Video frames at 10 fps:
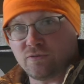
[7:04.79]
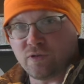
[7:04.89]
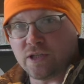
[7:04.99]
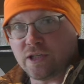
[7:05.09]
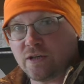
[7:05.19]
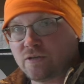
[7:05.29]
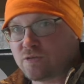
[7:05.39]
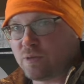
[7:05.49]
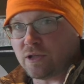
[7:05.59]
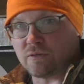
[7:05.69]
of
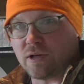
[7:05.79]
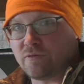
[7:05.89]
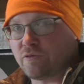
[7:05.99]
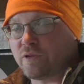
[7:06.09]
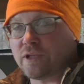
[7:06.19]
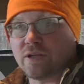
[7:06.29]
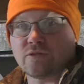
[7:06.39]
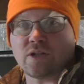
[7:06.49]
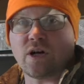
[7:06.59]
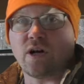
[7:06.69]
videos, pellet rifle
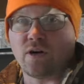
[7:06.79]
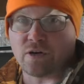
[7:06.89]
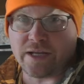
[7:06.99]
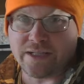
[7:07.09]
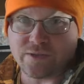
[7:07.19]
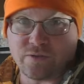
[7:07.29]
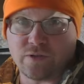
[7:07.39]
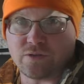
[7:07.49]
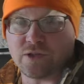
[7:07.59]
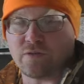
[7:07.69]
videos, and all kinds of
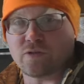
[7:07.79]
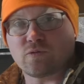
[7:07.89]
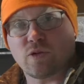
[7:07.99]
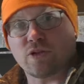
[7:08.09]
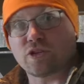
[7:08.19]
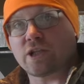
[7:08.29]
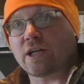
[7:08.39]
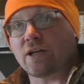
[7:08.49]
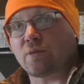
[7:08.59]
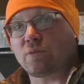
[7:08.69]
other stuff as well. Check
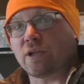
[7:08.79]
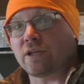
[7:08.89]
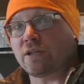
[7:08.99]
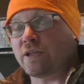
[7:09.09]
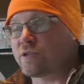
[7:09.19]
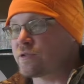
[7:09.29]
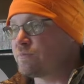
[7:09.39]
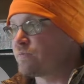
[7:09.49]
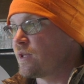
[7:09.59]
out our playlists.